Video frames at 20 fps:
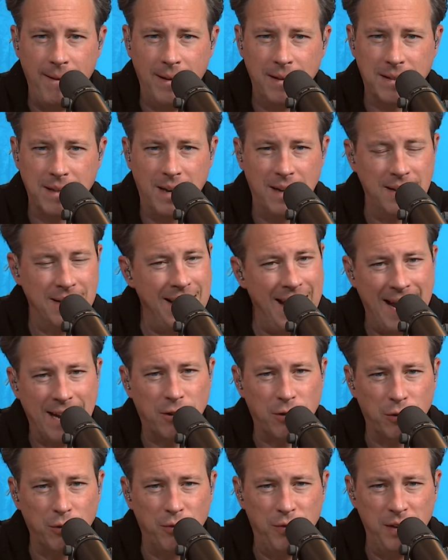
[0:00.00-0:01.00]
it's not a
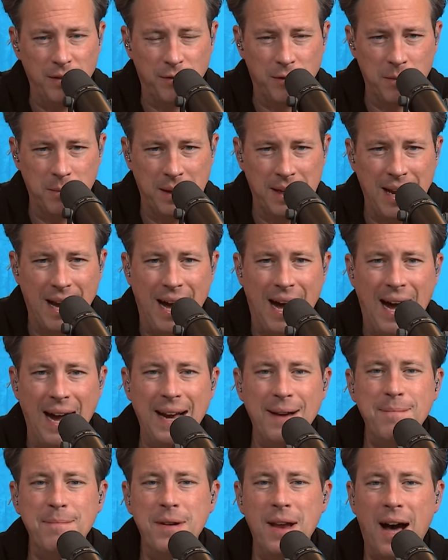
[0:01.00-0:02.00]
natural fit for me.
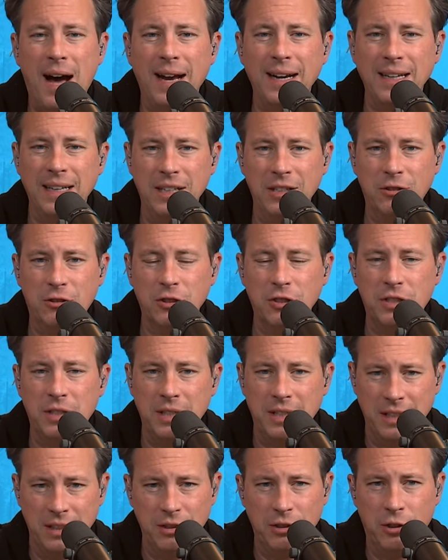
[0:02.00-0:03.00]
I'm not
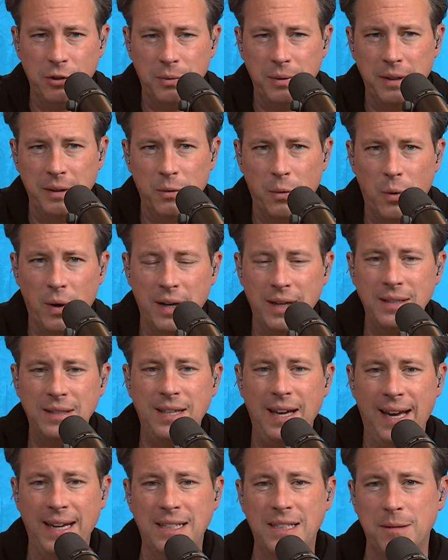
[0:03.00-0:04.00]
interested in doing what it
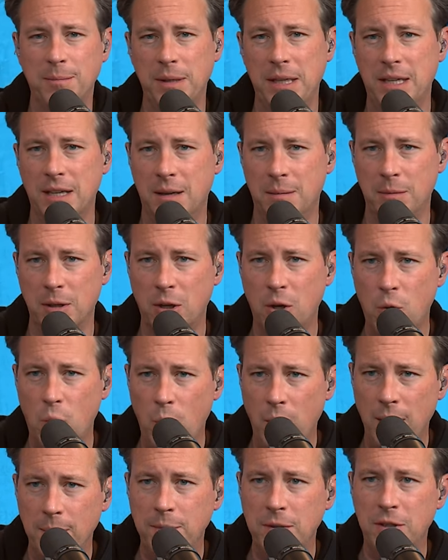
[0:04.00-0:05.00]
takes to become
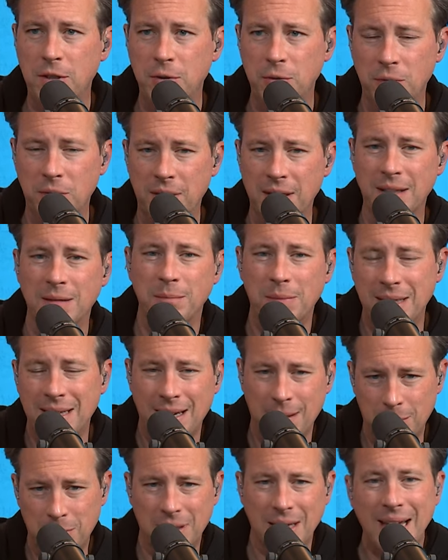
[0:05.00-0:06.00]
equipped to then be
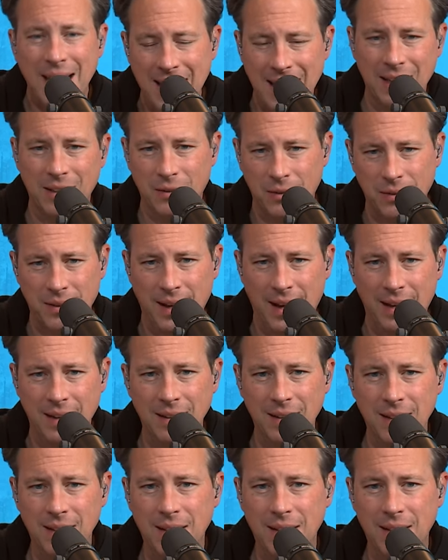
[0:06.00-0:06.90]
able to handle that.